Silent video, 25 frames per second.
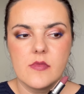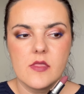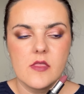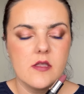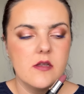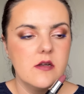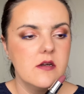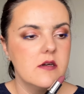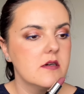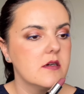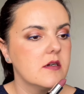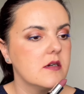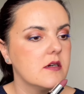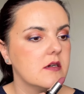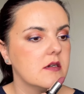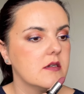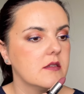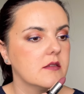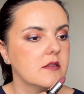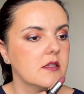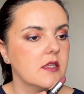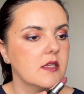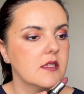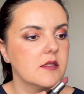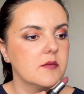
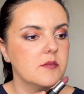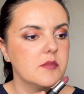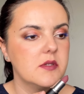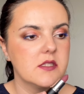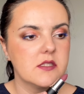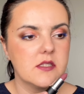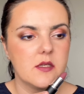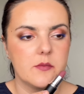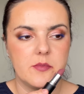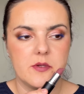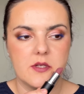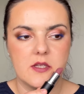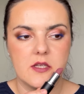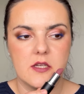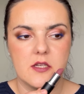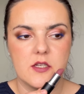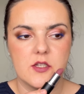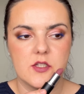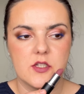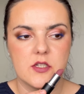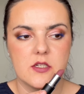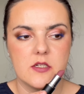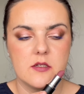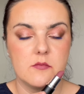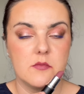Not the best
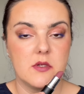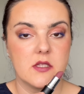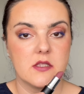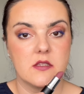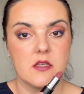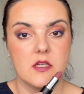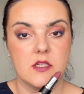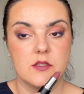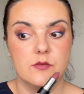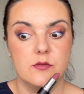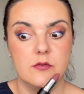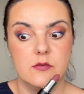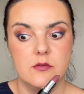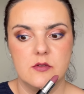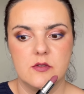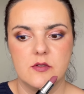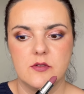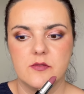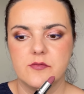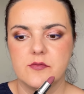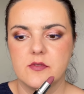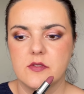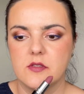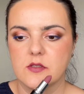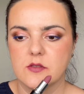application, but I do
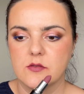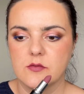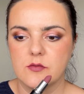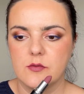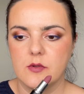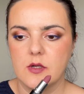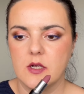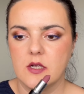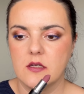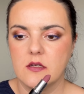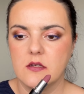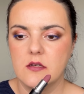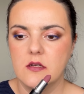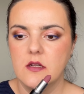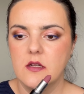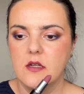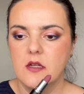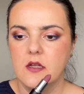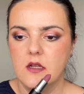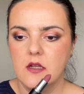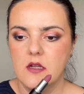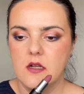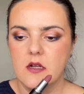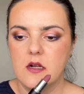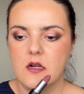love this one.
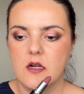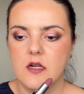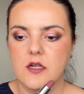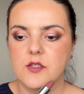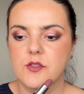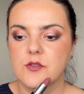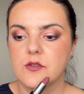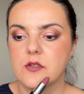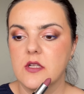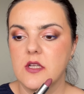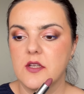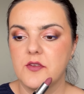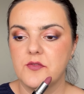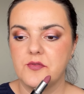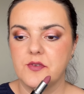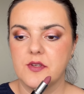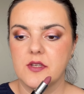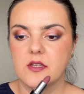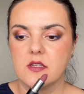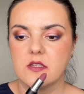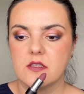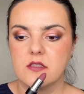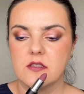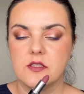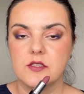Actually, I
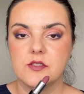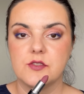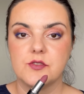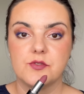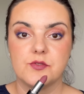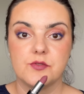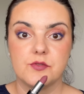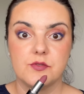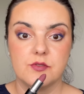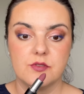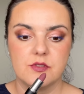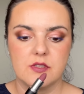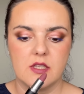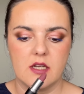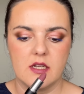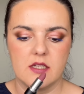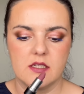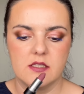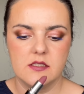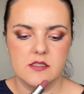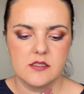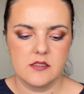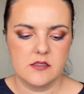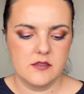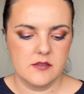think it is
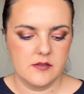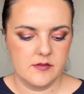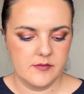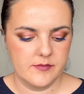nice.